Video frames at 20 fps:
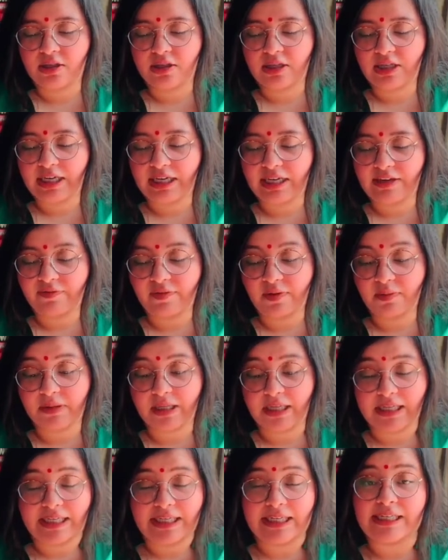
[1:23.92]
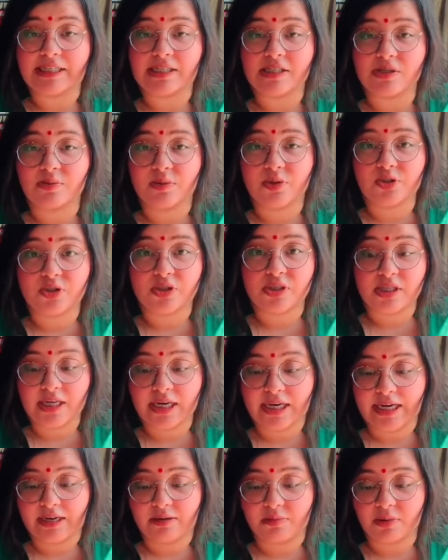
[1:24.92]
3 from the east, which is
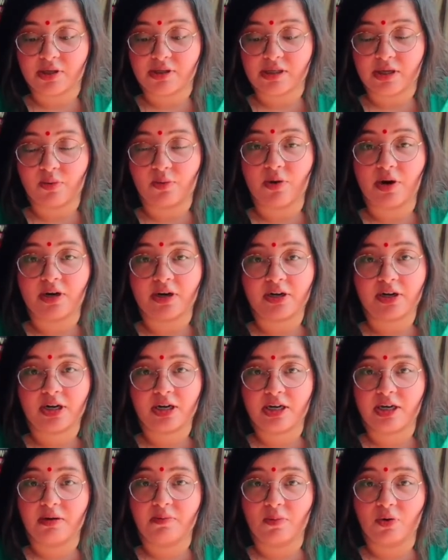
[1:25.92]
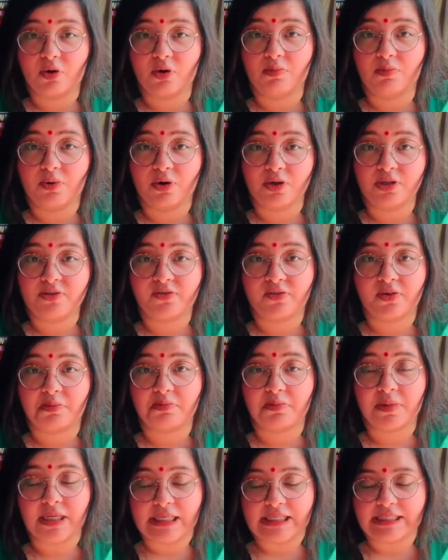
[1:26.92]
great because I wanted to read more books
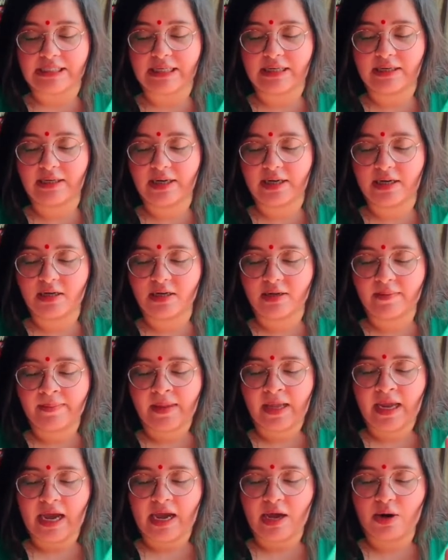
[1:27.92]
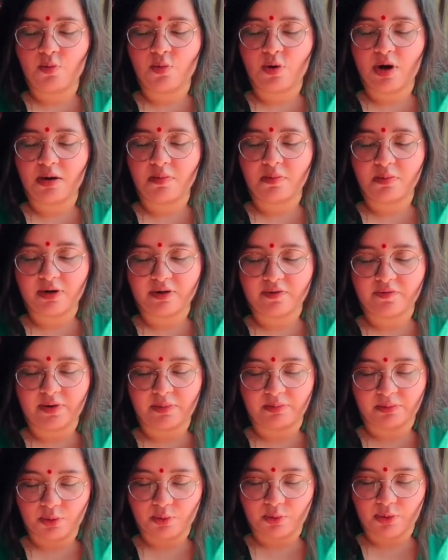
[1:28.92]
from East India, and 1 book
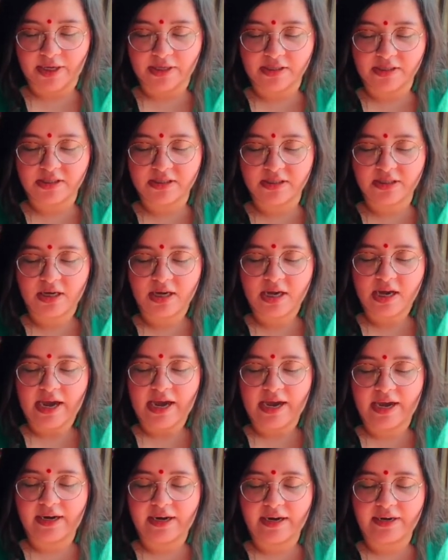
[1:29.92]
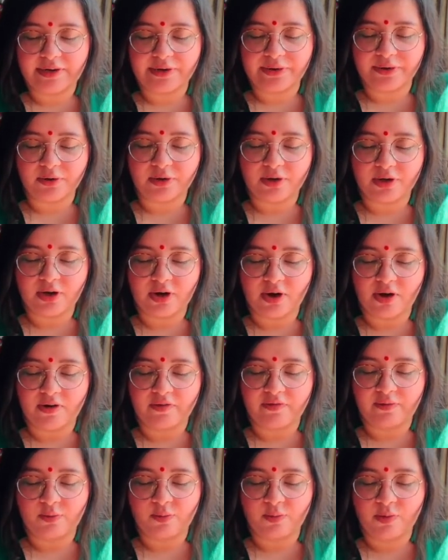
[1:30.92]
from the west. I read a total
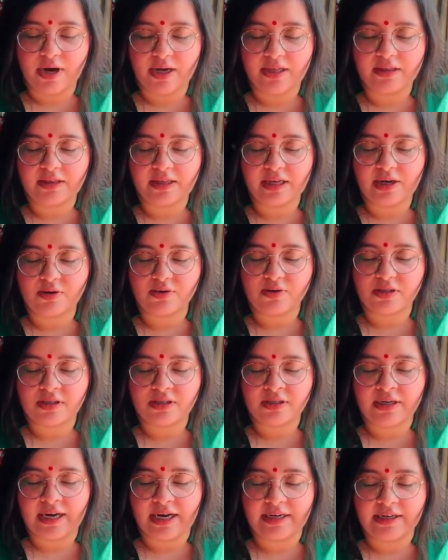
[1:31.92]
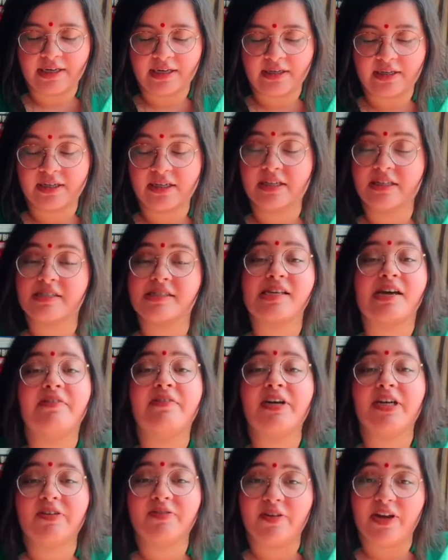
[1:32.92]
of
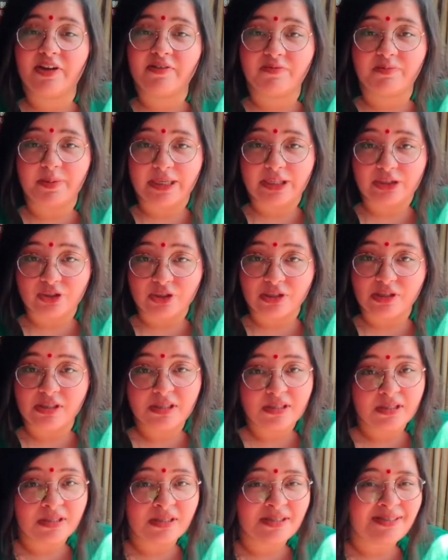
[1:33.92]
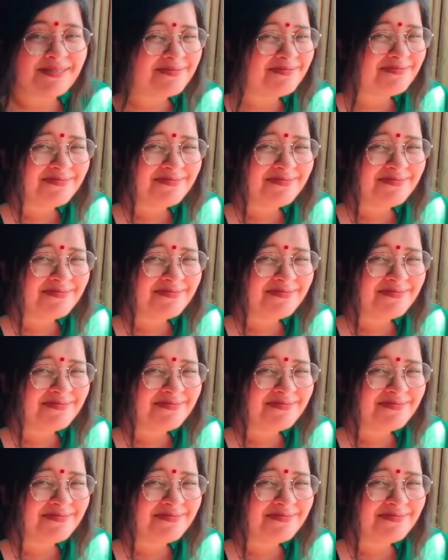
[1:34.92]
1,975 pages.